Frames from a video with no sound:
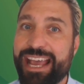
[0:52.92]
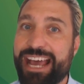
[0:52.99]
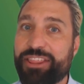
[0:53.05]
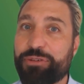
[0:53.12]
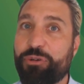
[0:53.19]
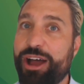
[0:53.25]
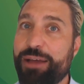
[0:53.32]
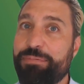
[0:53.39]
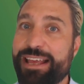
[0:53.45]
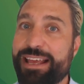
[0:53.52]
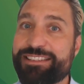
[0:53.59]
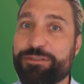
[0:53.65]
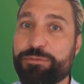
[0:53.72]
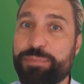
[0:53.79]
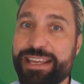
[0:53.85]
And the right
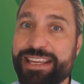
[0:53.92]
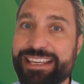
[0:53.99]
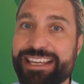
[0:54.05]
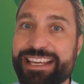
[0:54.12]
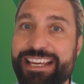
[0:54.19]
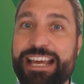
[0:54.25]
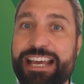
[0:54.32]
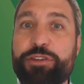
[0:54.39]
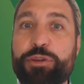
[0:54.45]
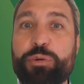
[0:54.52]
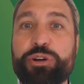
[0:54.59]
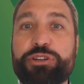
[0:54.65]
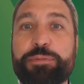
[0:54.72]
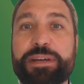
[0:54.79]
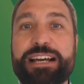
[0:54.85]
place to be, if you
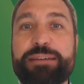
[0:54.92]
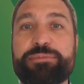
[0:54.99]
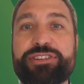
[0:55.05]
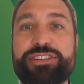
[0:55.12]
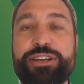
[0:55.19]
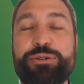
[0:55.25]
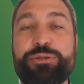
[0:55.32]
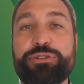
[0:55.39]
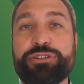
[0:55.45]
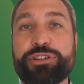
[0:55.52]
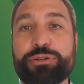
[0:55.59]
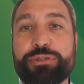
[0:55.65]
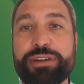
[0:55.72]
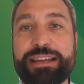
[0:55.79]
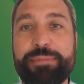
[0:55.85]
want to become skilled in
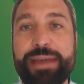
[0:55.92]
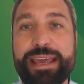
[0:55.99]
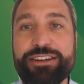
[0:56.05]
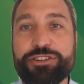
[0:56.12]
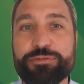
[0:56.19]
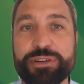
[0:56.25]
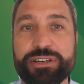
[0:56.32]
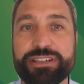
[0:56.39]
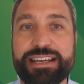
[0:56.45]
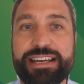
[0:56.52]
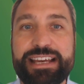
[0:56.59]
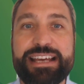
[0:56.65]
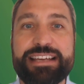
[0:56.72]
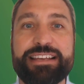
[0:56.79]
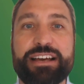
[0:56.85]
career management,
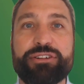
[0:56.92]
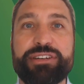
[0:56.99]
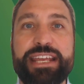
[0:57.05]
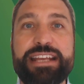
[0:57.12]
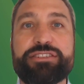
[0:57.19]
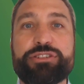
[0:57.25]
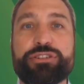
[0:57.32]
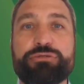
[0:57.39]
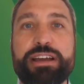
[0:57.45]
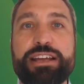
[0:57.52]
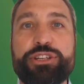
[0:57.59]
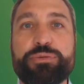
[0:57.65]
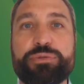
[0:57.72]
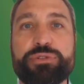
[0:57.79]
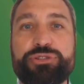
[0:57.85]
is our next
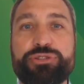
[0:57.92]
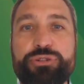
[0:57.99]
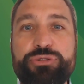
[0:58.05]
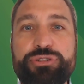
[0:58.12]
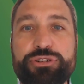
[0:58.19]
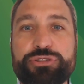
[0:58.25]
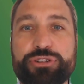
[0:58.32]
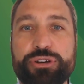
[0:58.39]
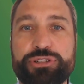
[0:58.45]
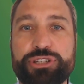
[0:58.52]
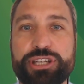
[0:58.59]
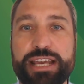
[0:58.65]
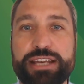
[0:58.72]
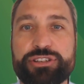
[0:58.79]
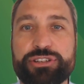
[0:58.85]
Graduate Student
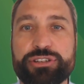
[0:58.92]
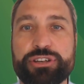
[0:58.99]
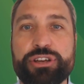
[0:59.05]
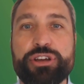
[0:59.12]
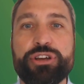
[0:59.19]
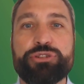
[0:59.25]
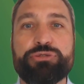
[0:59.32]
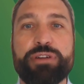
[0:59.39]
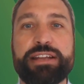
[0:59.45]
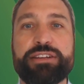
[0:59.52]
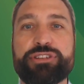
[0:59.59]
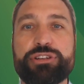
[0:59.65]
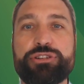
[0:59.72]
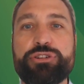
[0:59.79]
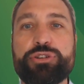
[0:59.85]
Association
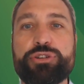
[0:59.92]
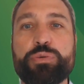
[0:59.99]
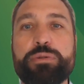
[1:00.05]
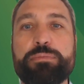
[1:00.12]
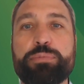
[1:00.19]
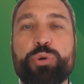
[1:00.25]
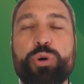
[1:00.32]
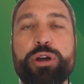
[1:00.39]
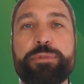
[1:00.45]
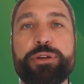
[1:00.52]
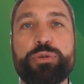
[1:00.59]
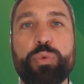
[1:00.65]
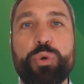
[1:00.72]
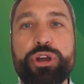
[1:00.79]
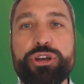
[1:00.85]
Transition to
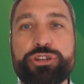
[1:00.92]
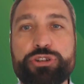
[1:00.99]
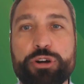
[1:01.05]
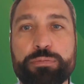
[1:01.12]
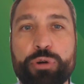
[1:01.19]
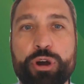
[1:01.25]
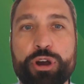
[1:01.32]
Employment Workshop